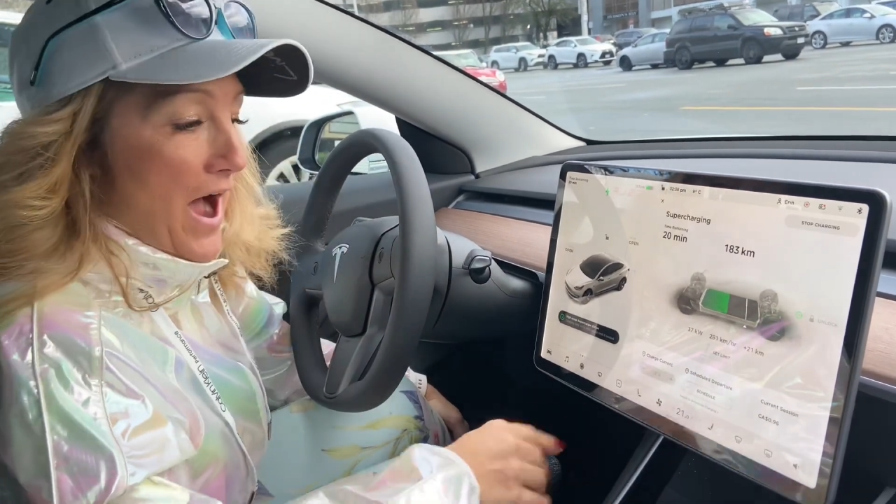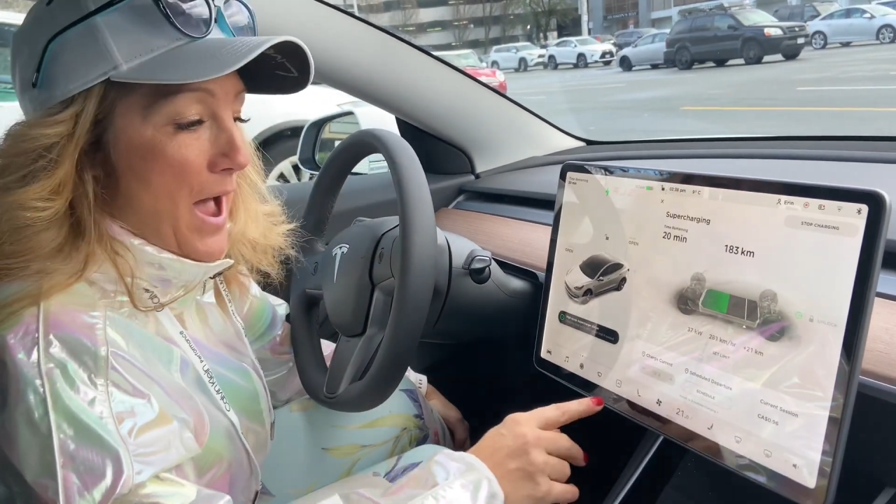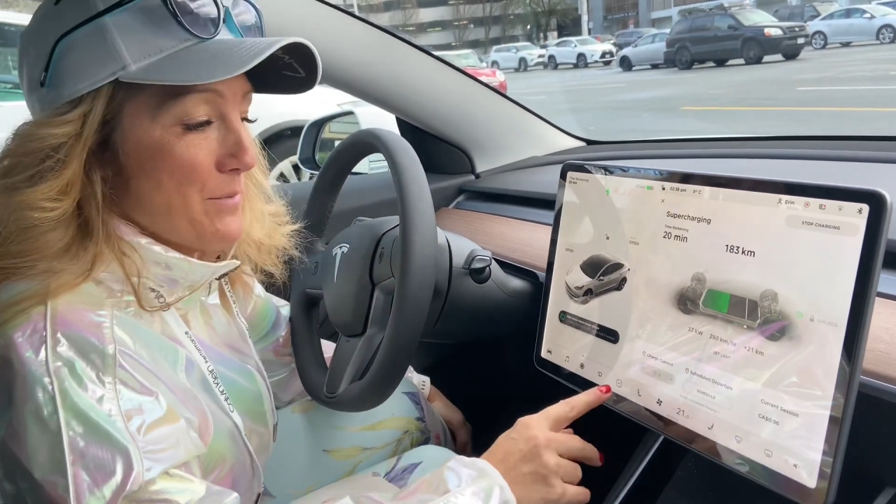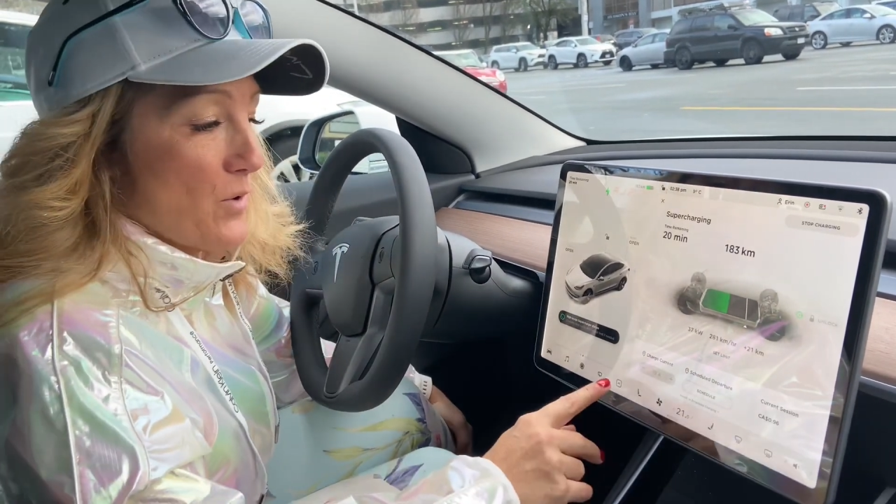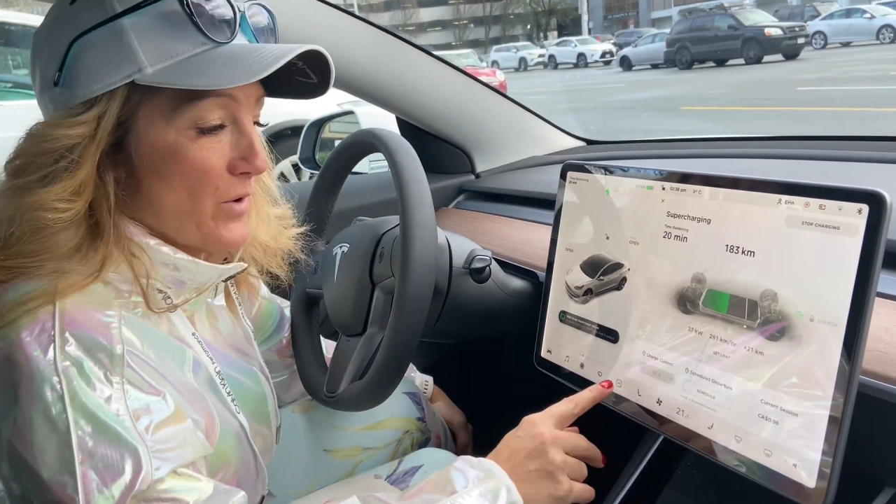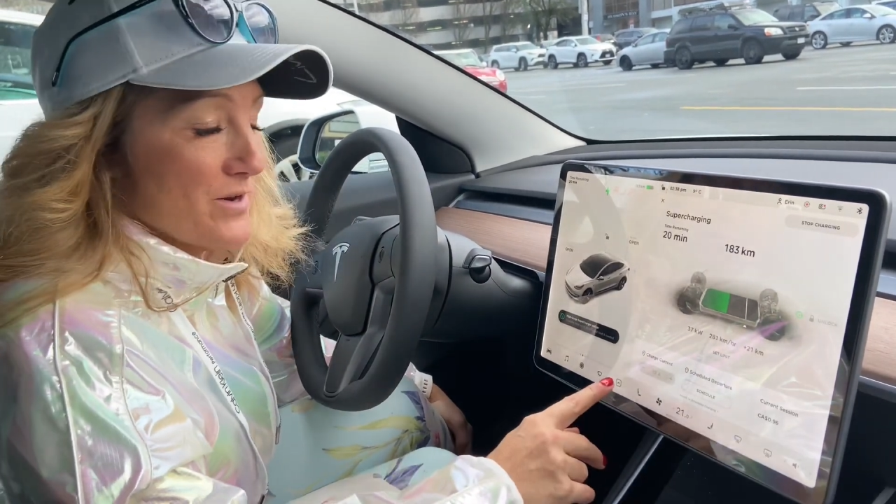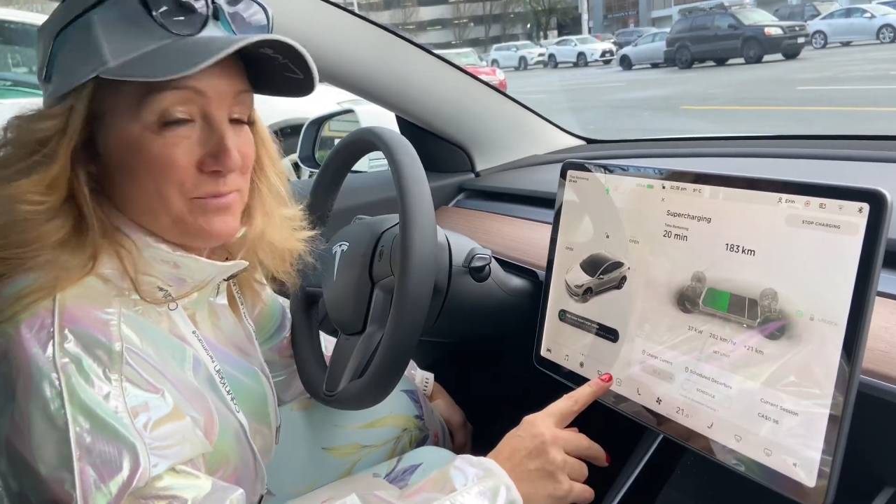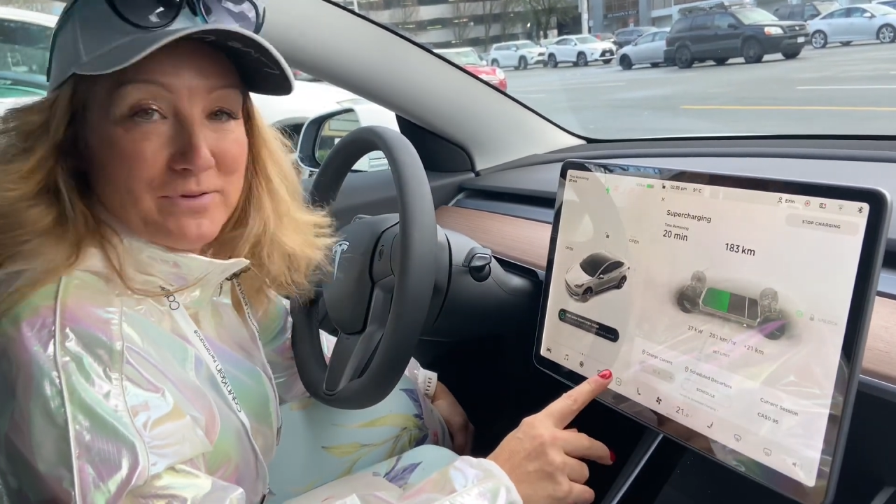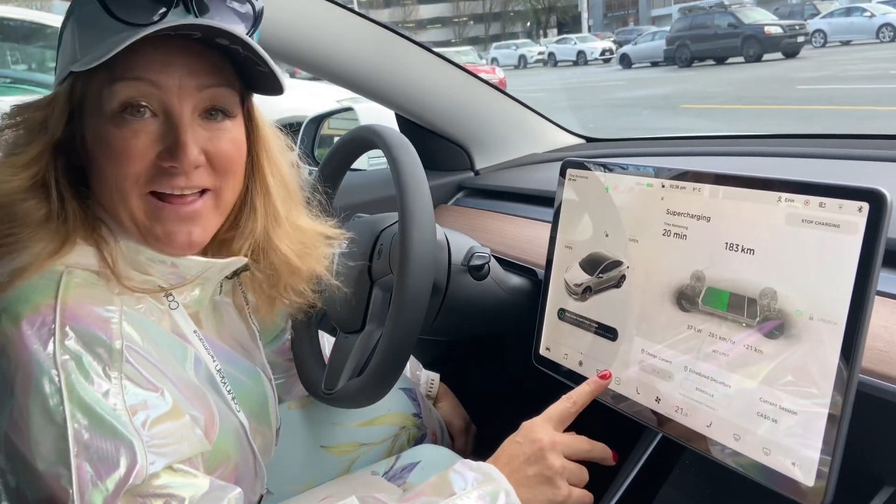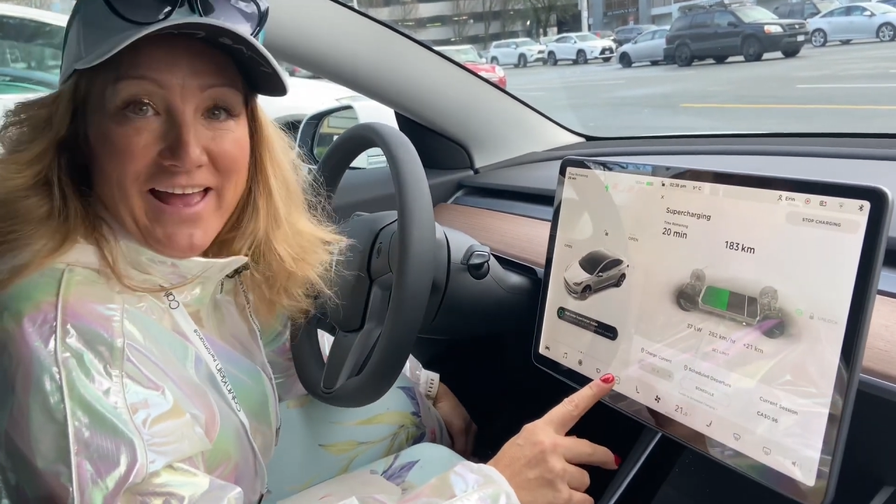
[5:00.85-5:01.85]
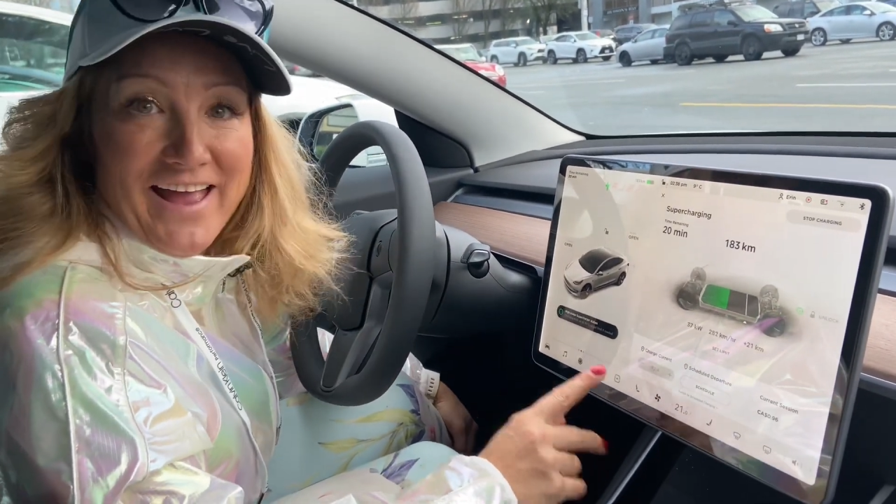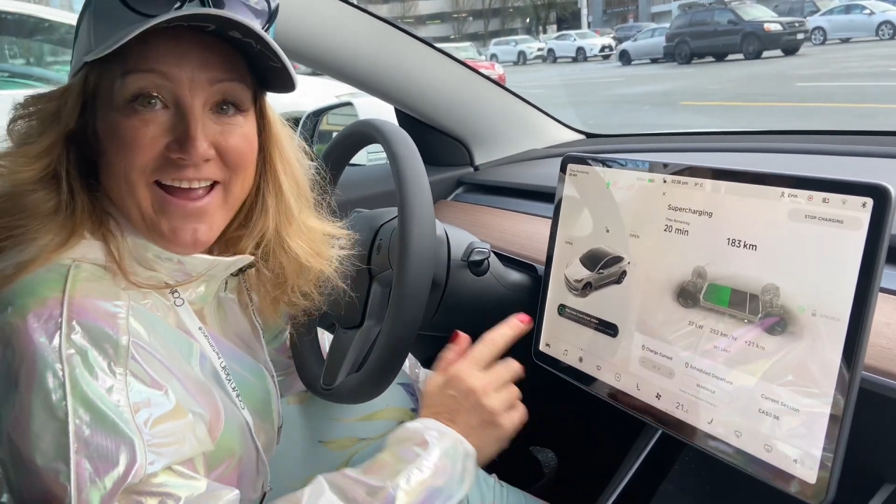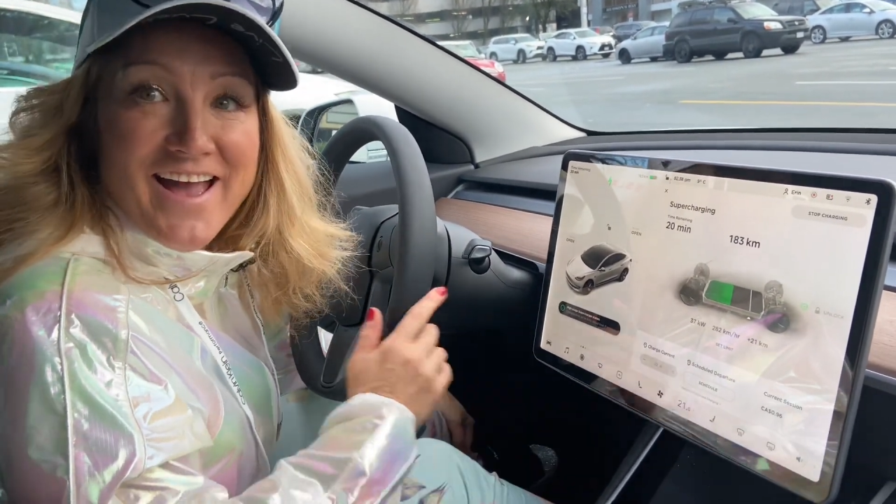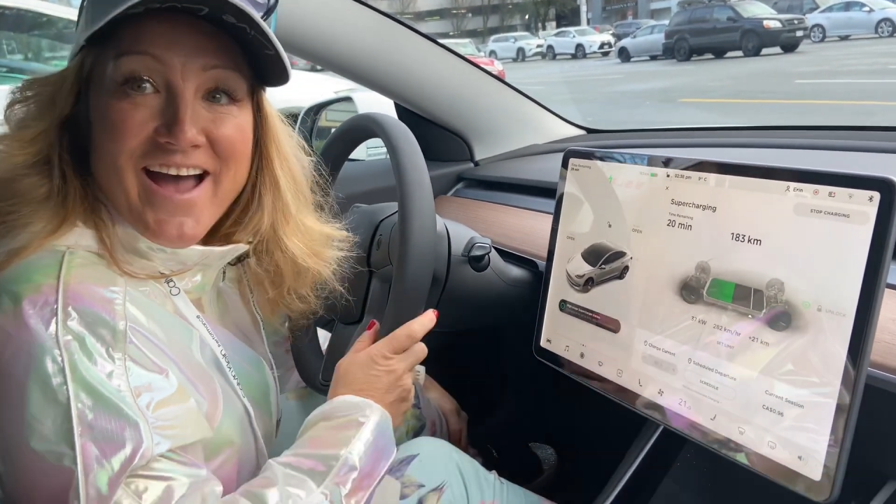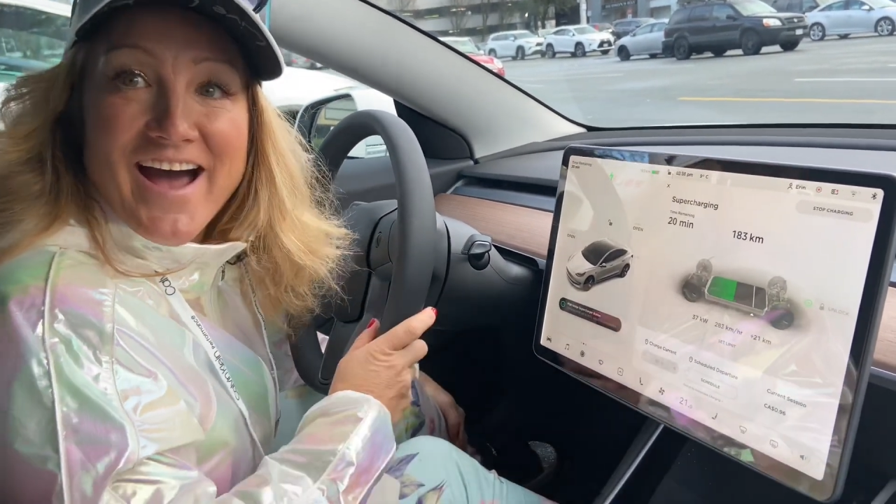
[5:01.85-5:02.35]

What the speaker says: I'm going to play